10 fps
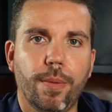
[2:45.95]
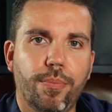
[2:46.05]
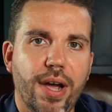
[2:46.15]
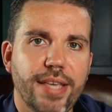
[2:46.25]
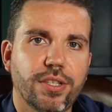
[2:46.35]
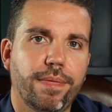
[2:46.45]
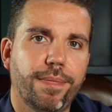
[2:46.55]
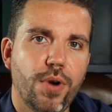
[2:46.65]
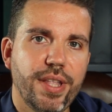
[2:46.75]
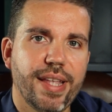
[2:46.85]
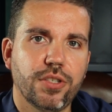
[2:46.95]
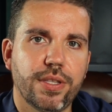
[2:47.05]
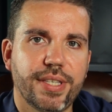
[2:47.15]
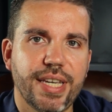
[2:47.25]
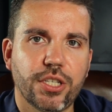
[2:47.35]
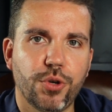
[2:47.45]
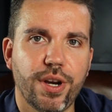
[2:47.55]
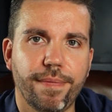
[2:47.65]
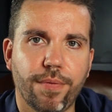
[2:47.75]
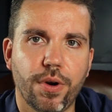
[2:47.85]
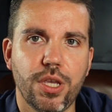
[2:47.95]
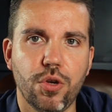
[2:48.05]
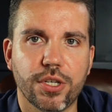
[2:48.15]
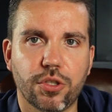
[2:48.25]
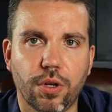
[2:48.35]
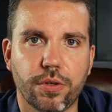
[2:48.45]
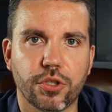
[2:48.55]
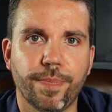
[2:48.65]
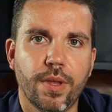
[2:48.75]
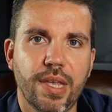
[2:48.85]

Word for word: price of $40,640.